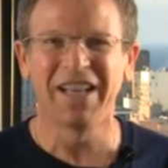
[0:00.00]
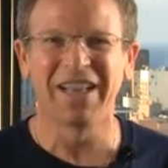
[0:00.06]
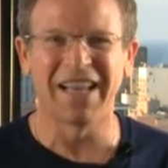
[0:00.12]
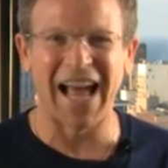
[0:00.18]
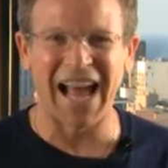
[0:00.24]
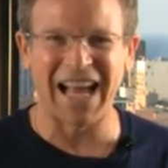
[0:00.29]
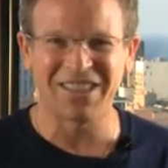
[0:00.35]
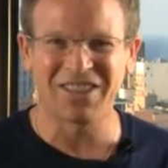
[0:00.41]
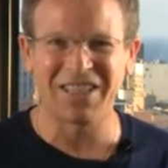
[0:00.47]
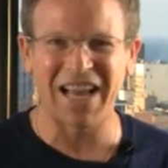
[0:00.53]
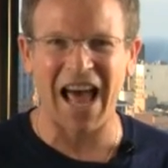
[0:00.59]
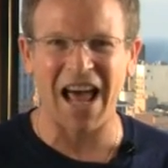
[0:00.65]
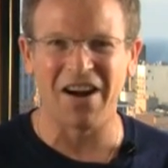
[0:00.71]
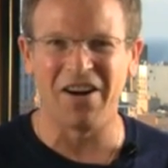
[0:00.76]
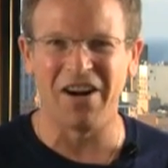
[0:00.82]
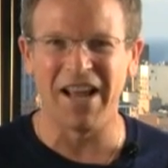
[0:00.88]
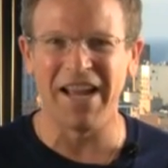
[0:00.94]
last
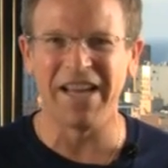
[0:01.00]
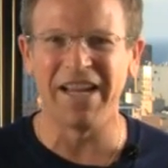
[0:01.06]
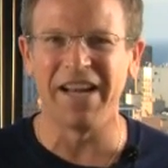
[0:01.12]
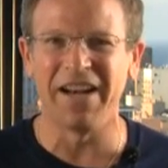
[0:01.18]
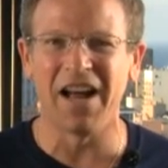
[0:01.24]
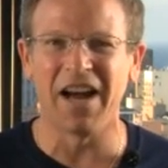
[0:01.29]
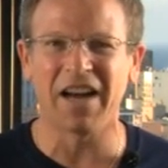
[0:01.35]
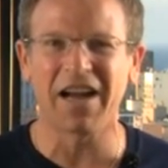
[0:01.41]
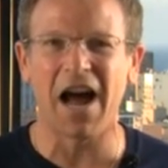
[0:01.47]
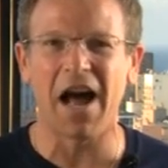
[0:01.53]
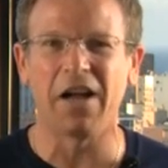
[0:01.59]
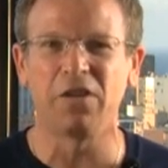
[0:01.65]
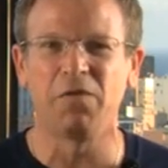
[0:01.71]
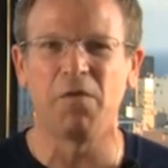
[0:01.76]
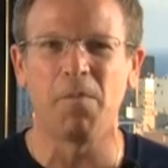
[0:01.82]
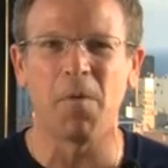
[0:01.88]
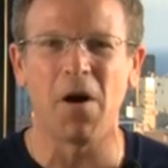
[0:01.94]
Saturday in
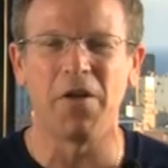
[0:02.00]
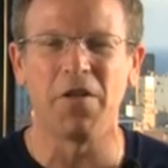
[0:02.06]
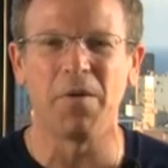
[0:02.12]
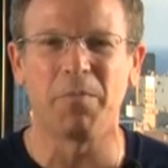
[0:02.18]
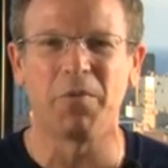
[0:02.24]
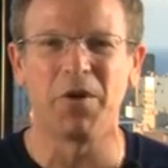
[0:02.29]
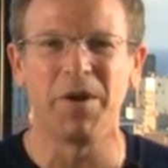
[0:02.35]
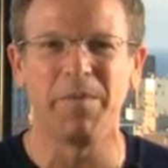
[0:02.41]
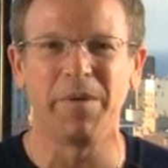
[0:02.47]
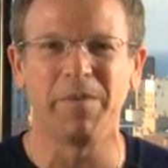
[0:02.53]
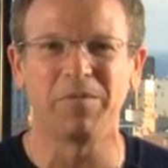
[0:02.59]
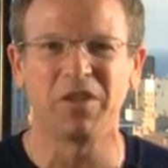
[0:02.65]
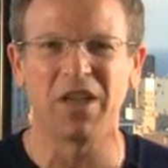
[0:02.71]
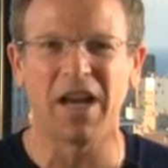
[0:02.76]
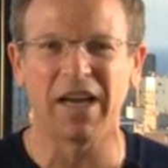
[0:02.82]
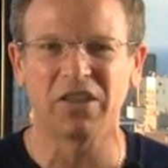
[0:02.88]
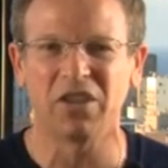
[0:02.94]
college football in the premium
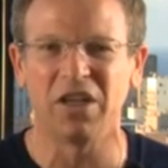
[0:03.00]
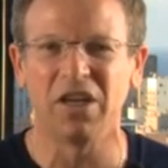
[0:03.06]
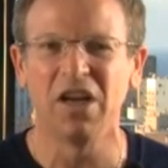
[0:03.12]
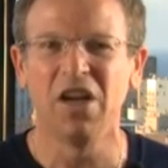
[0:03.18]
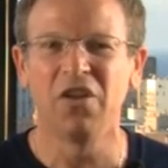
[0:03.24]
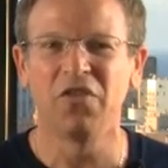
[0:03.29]
section.